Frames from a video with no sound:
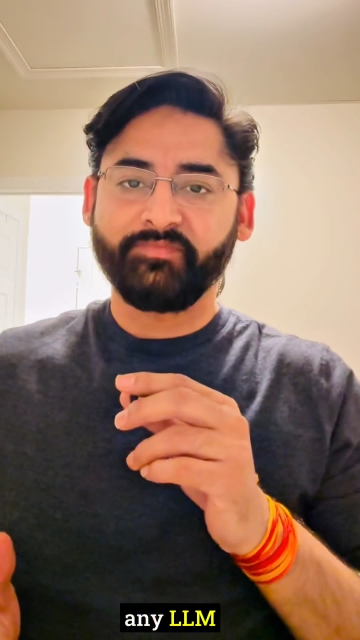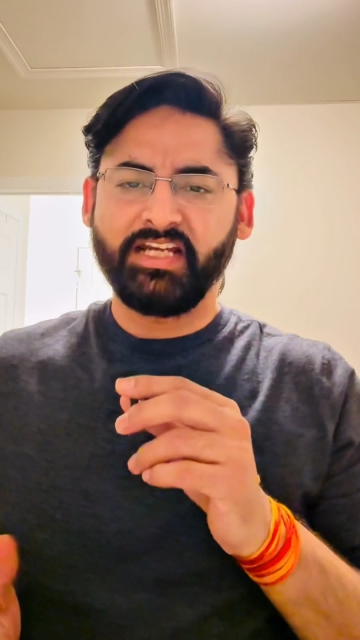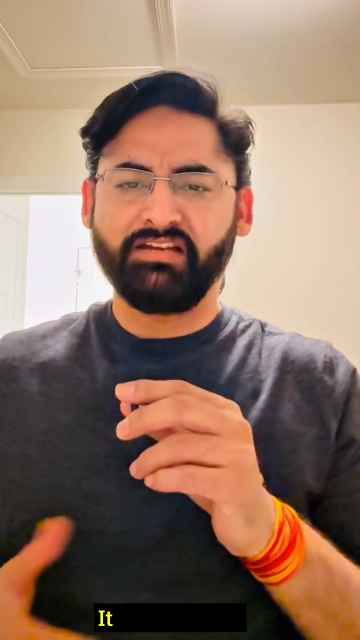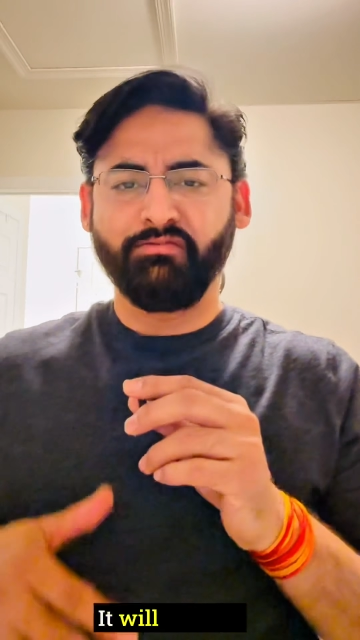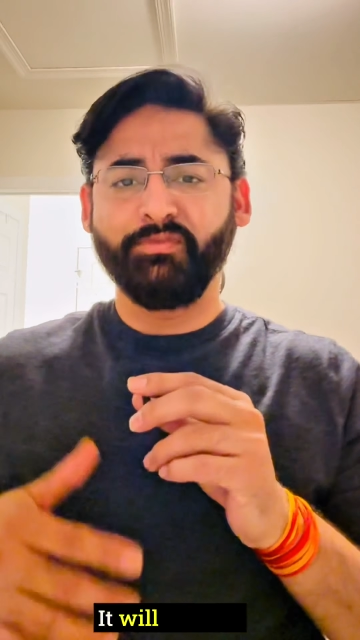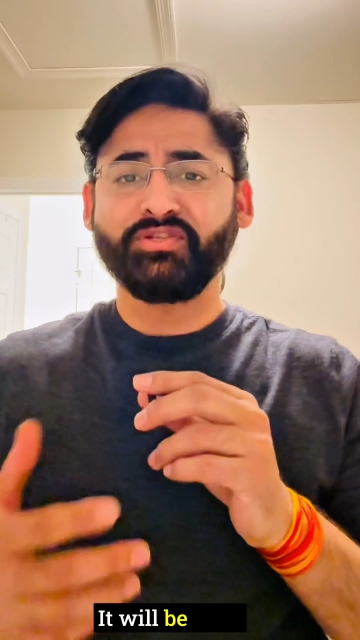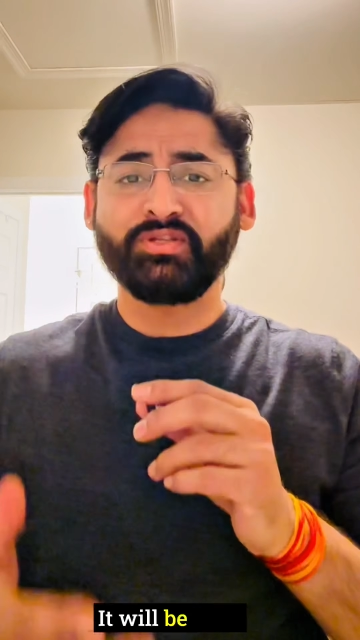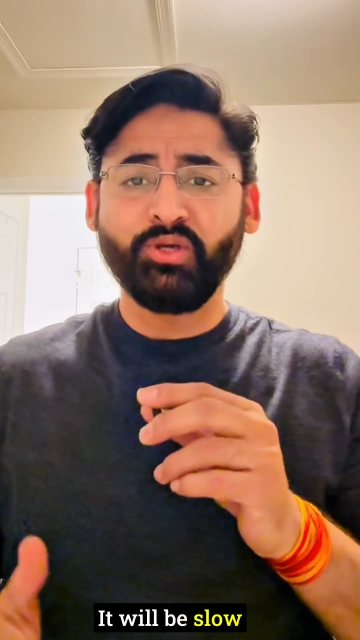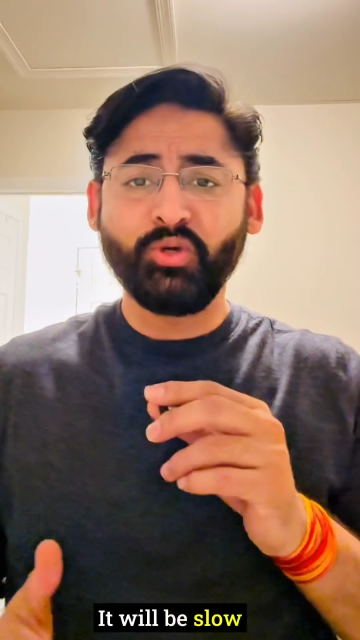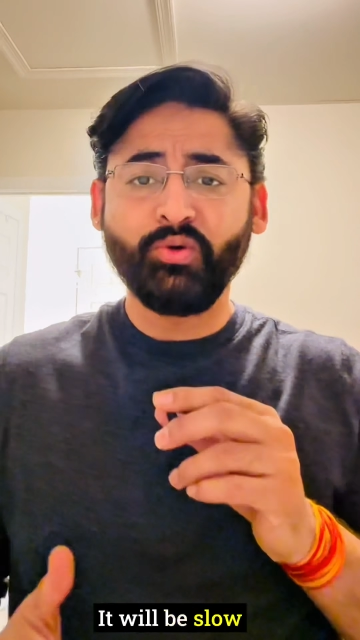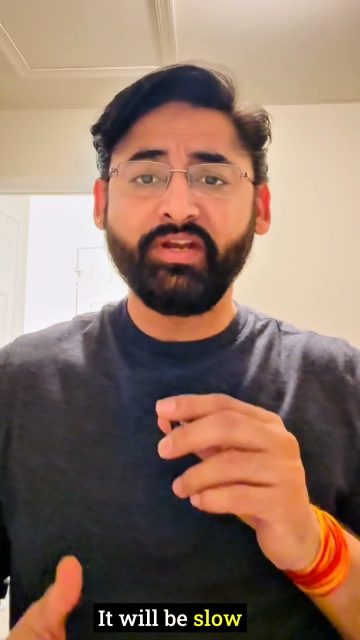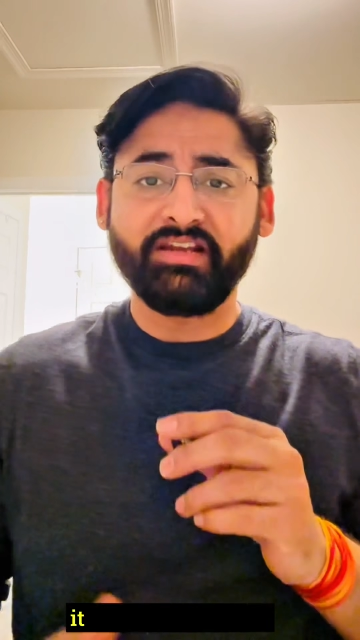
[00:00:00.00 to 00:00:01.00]
It will be
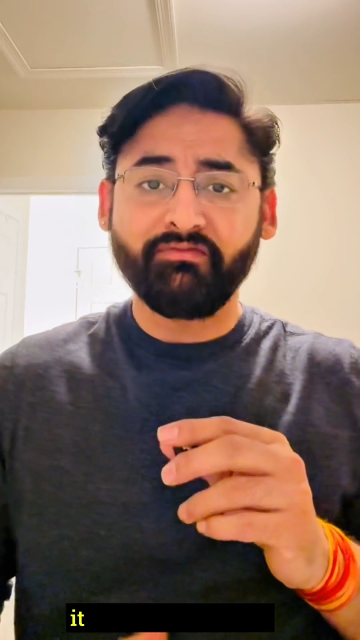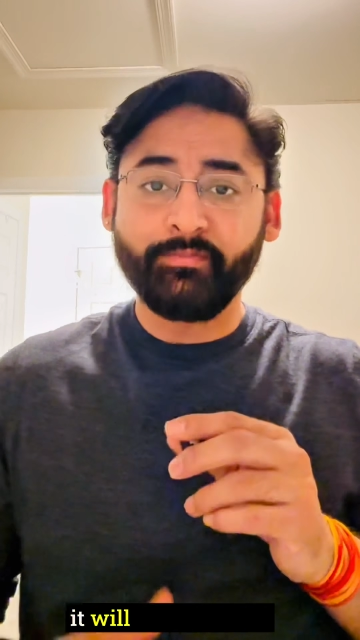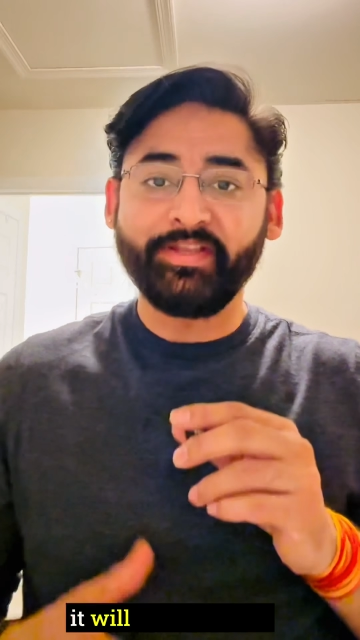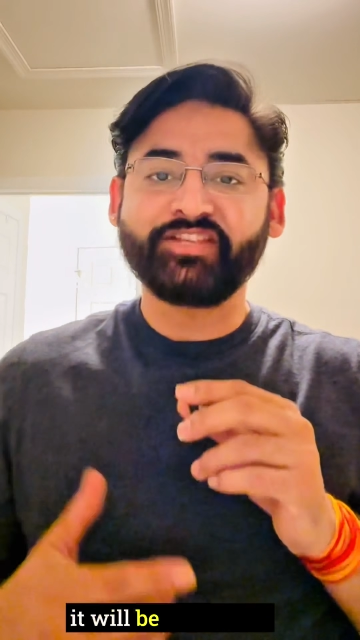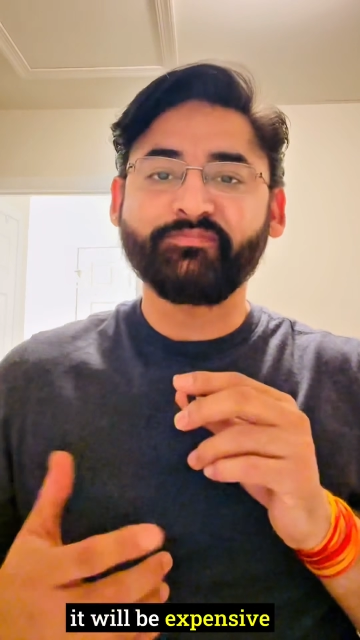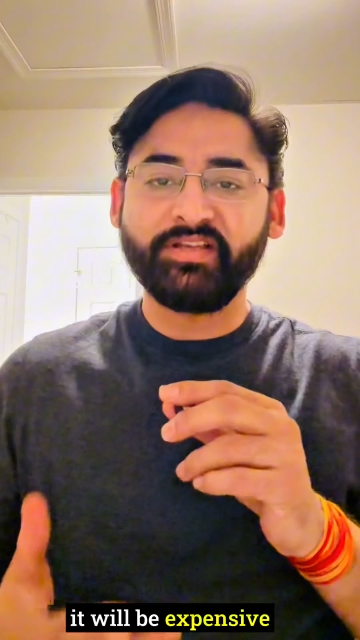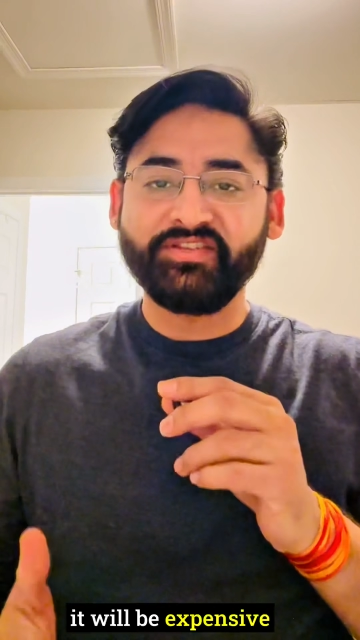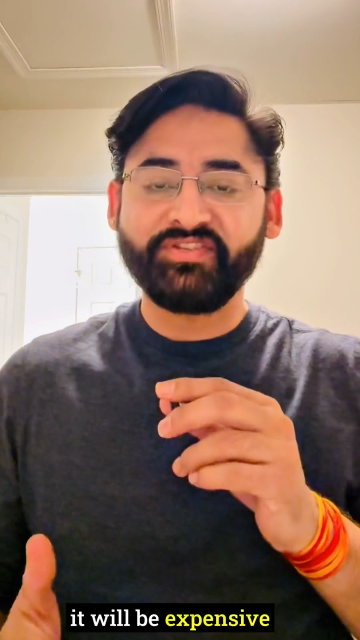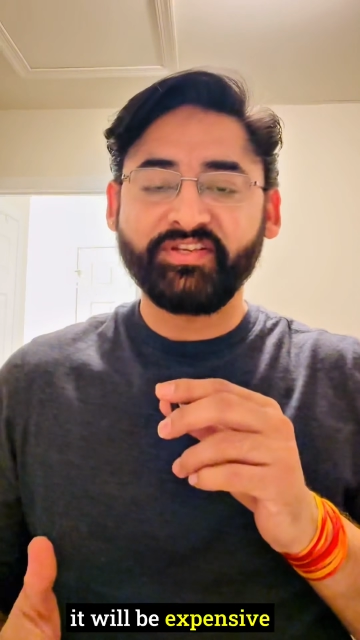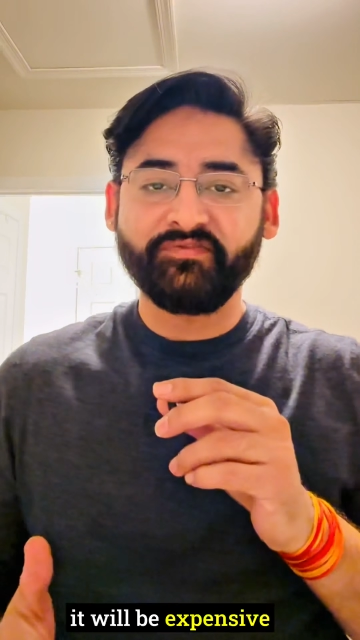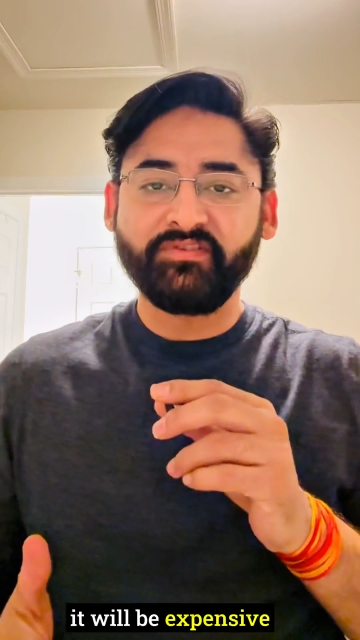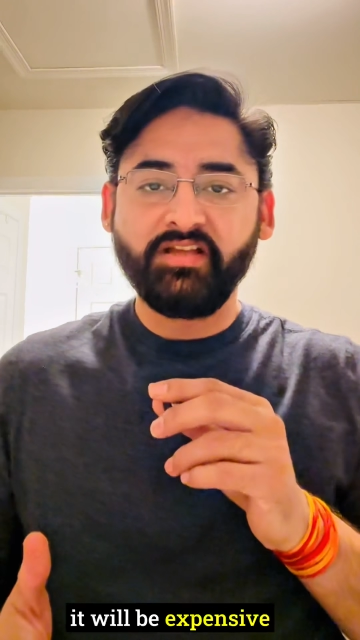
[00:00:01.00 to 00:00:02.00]
slow, it will be
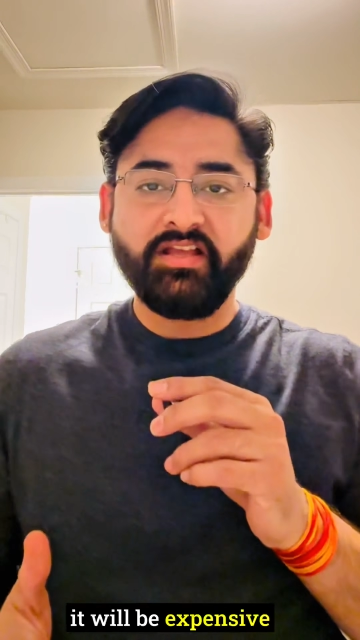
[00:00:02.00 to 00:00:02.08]
expensive,